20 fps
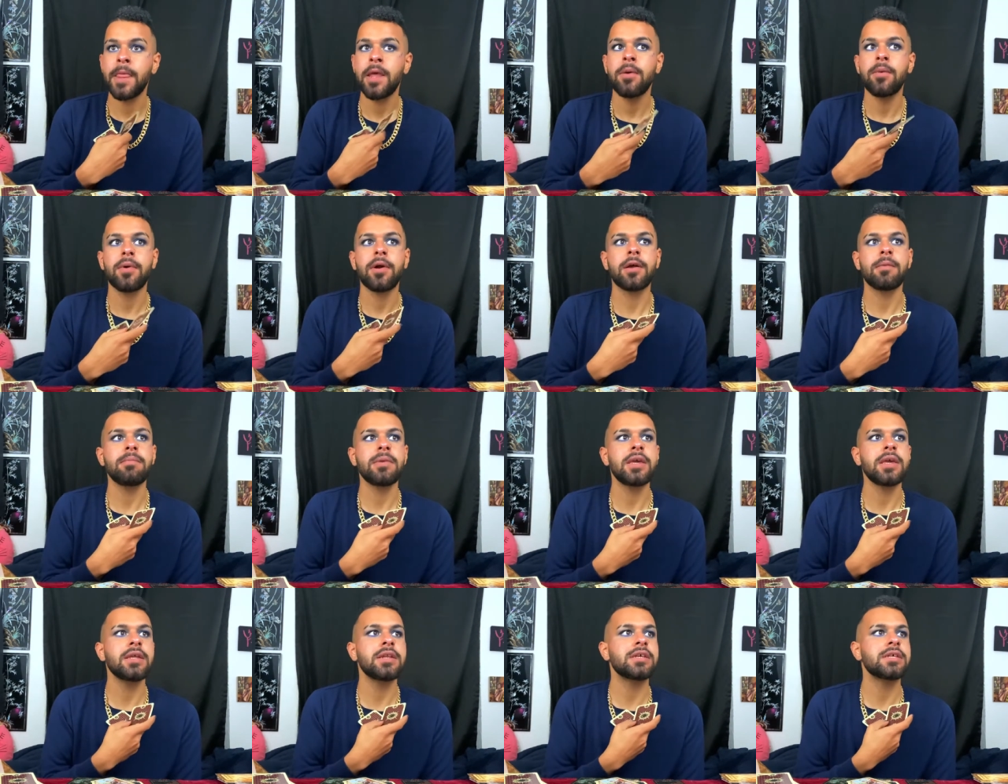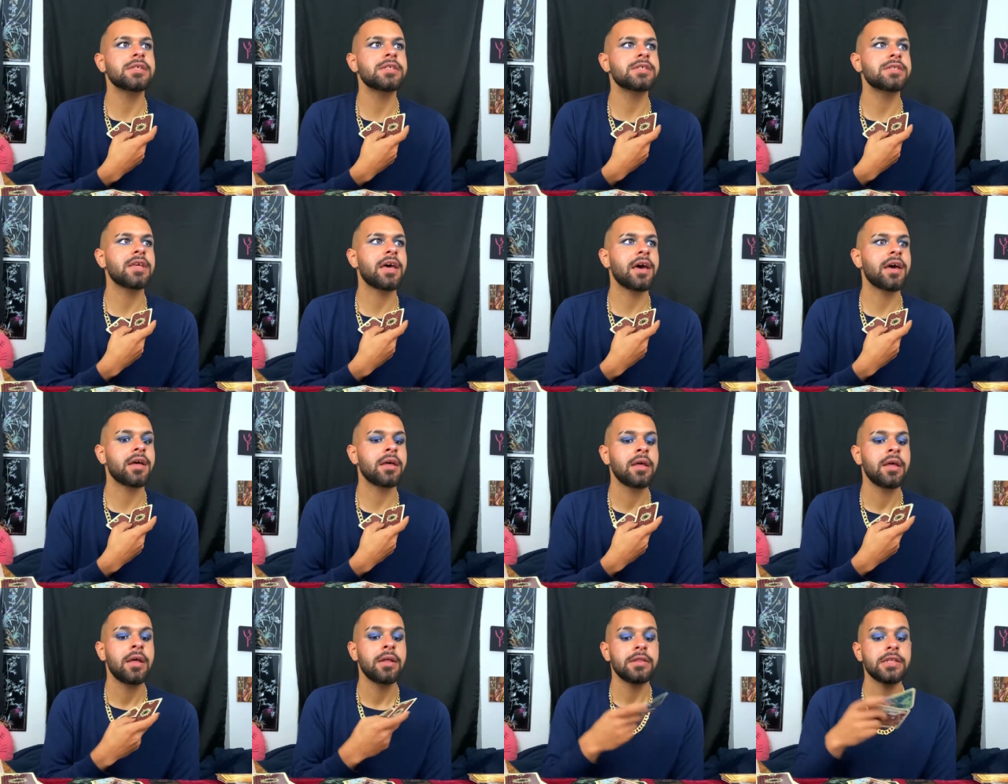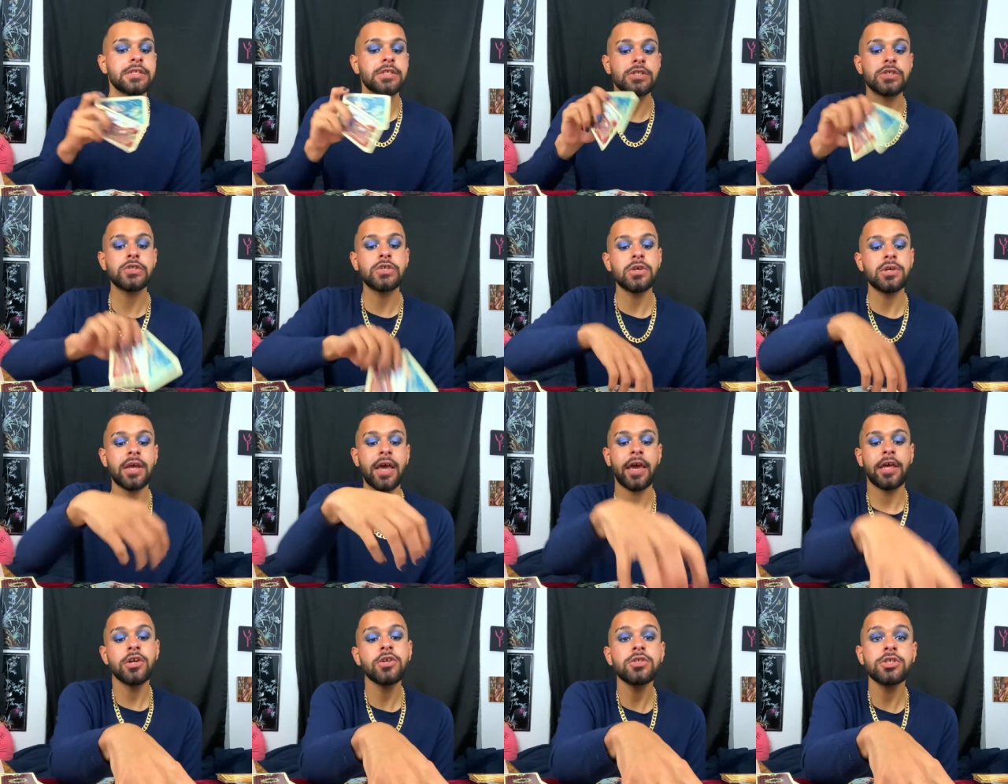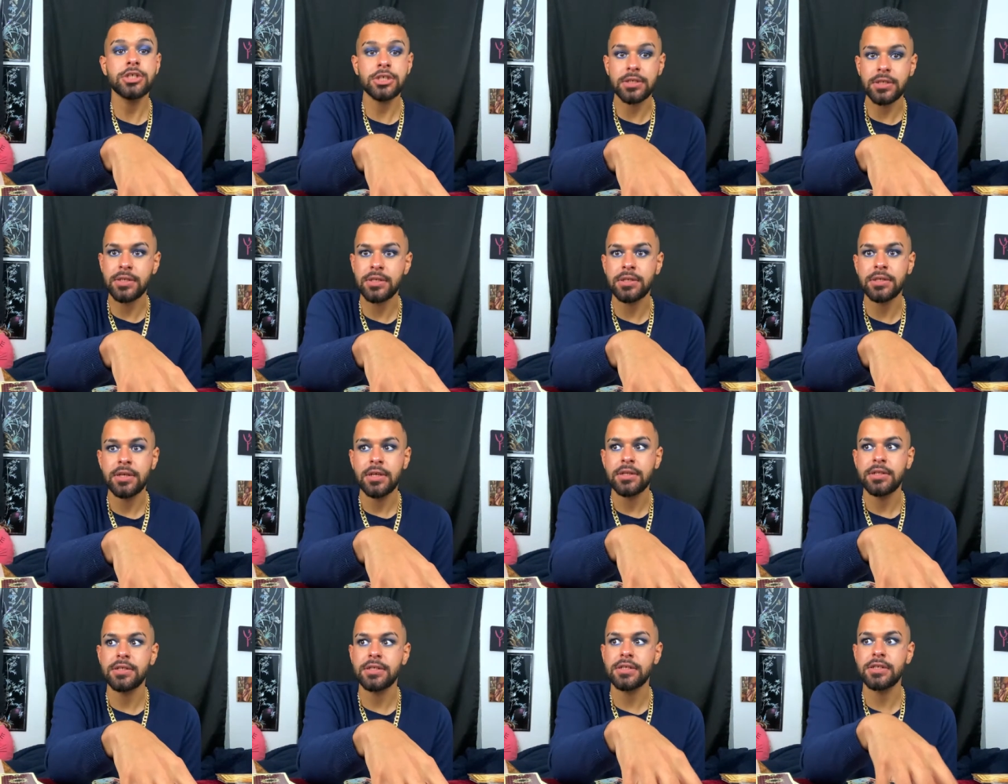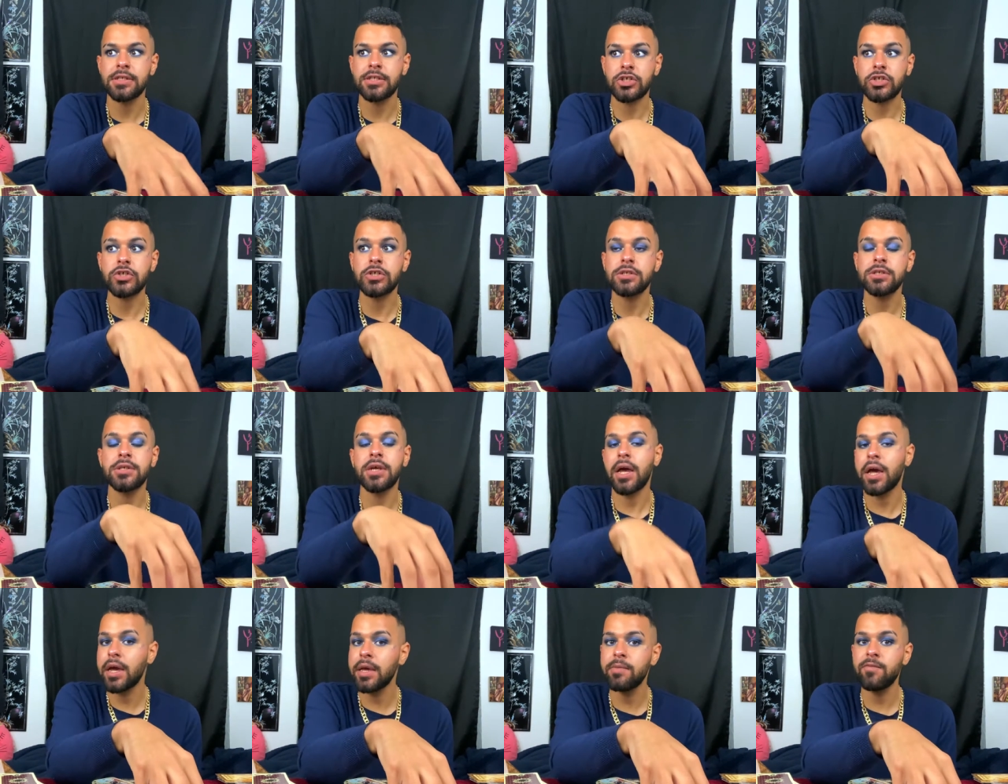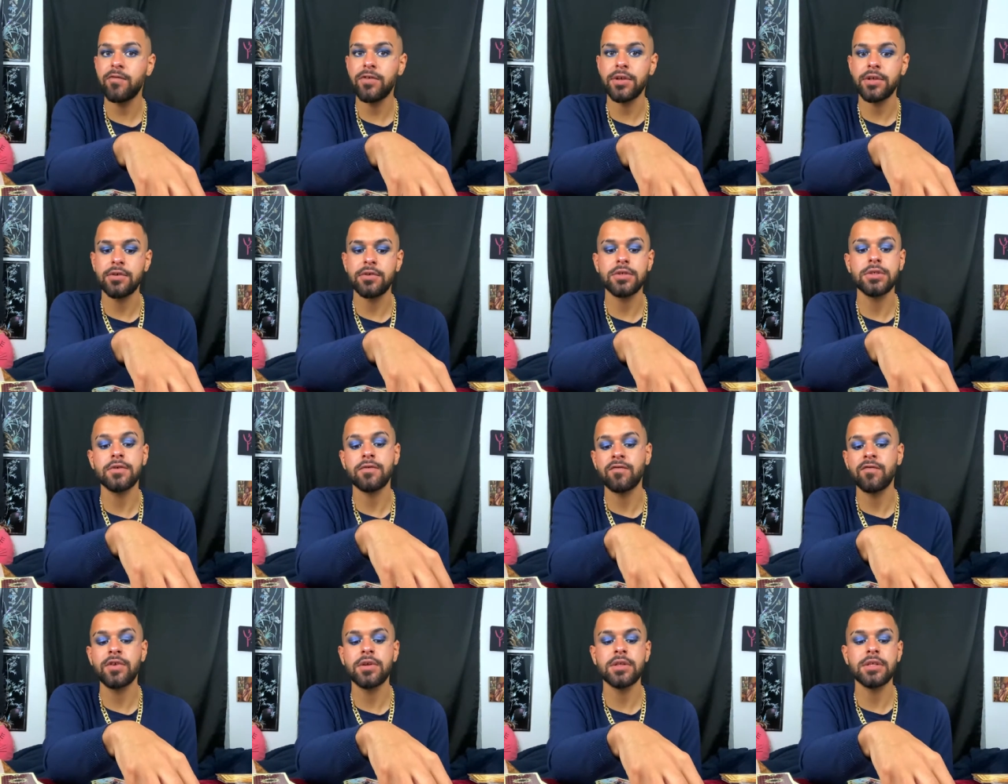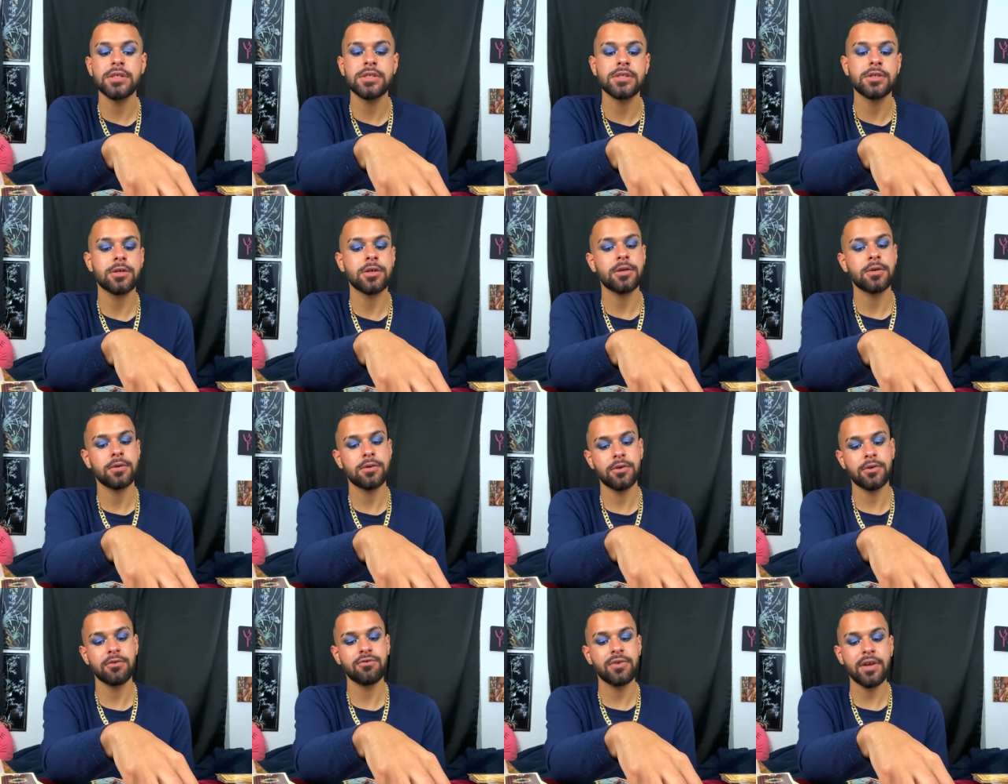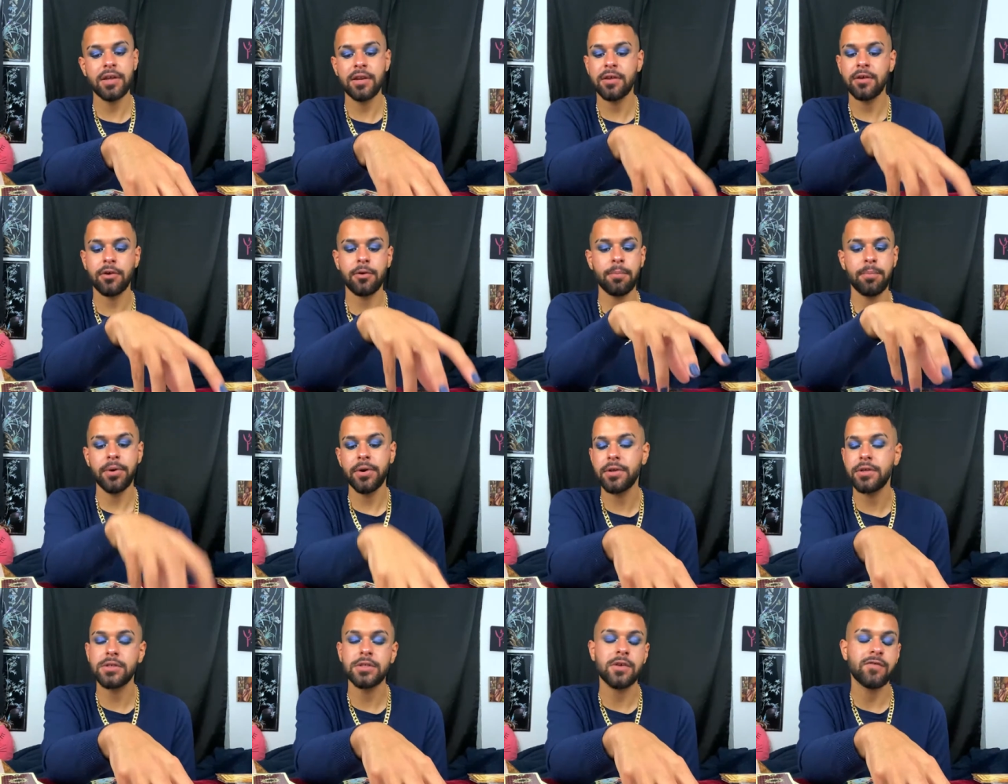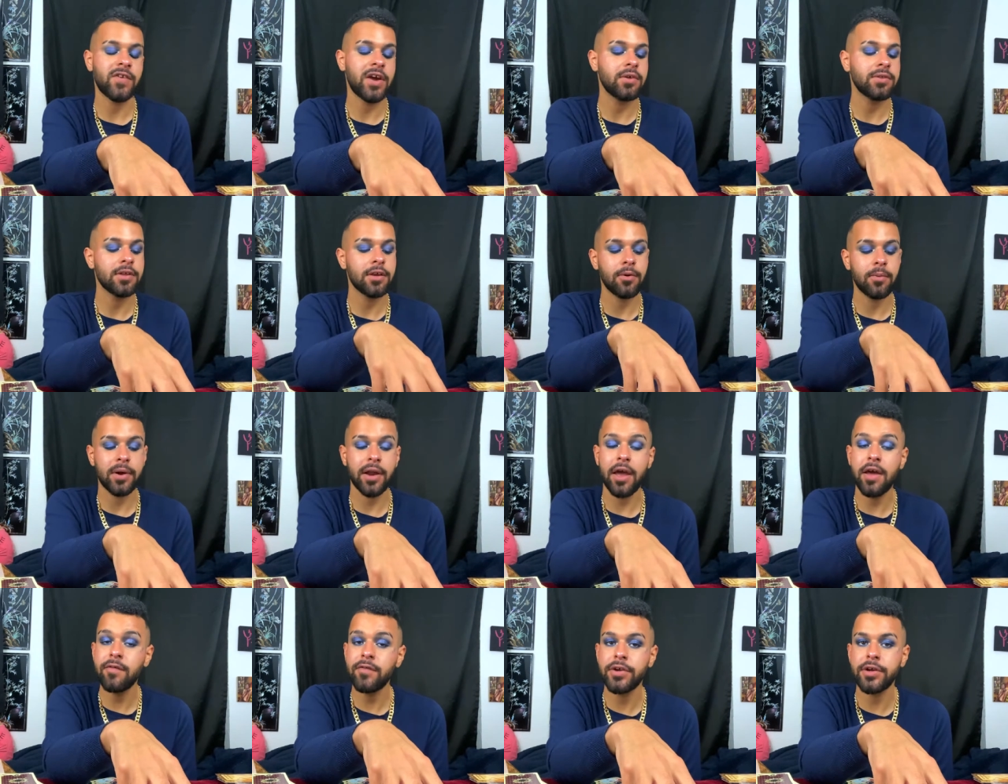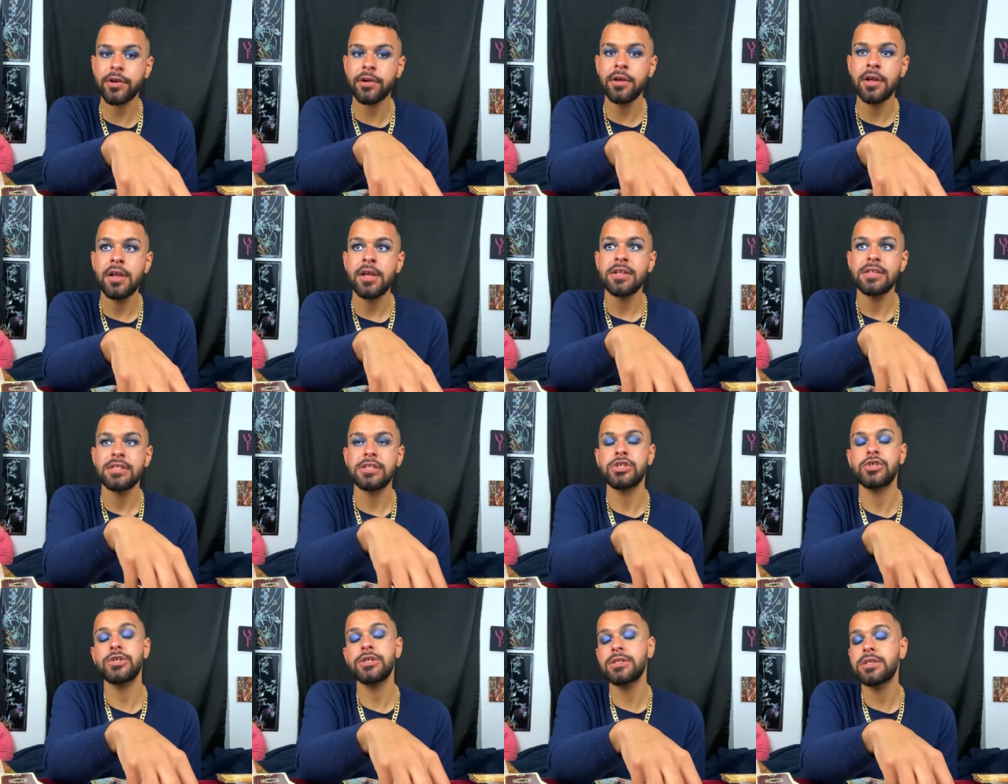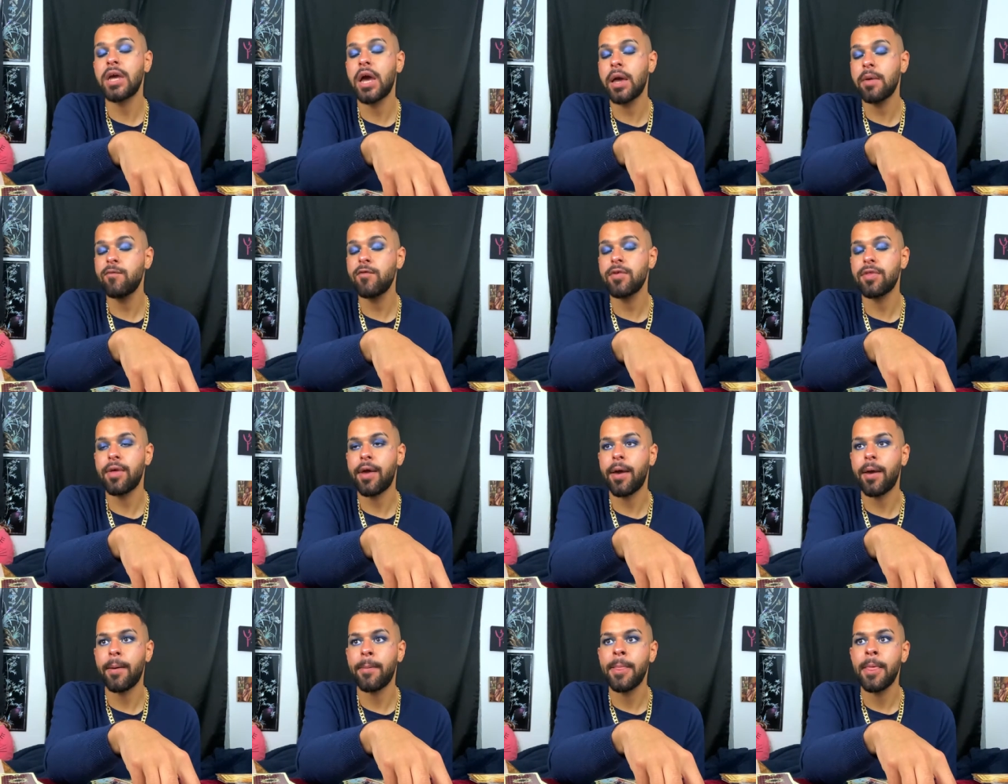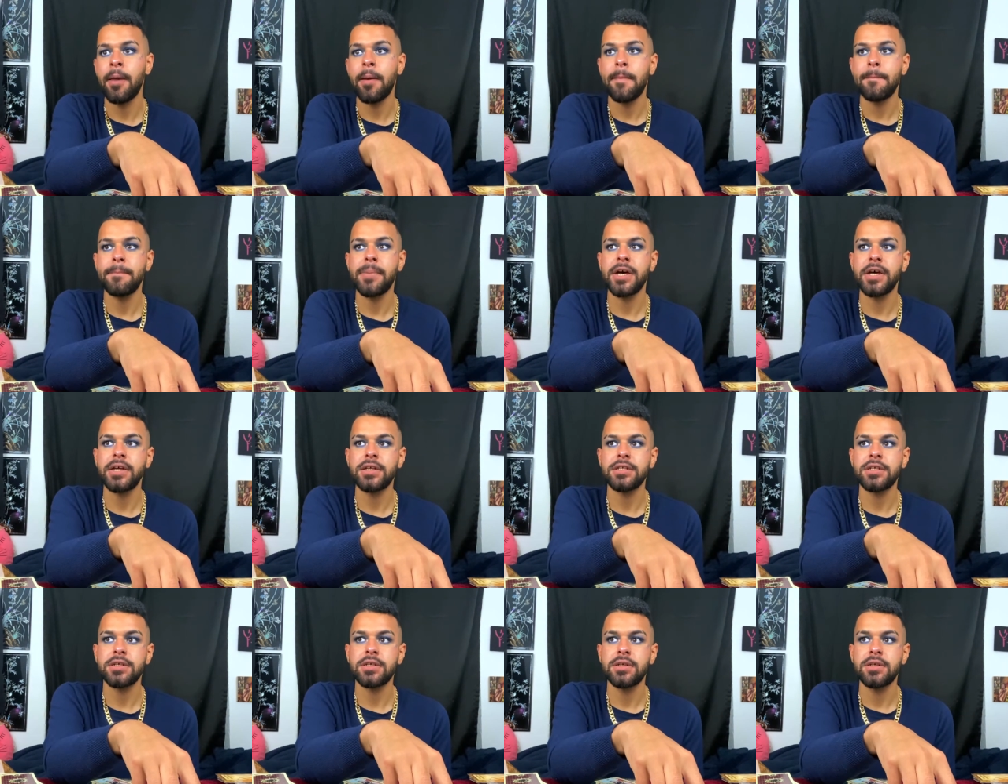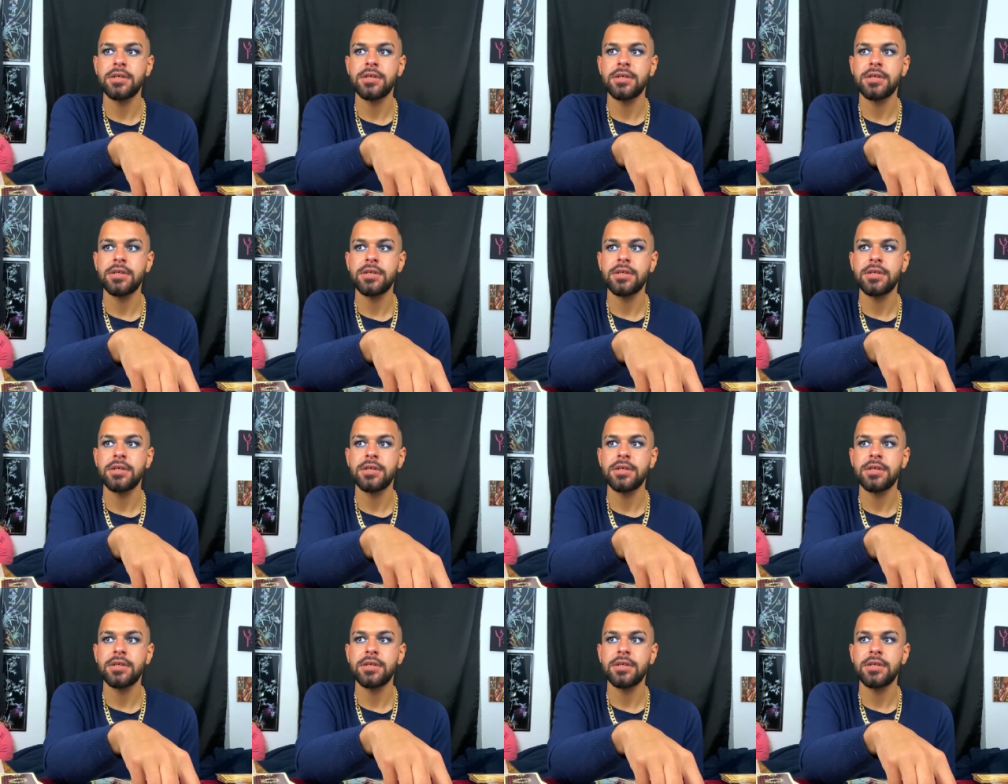What I mean is that this is good energy. This is a good time for you to really start creating or putting yourself out there, whatever. It's a good time for that, but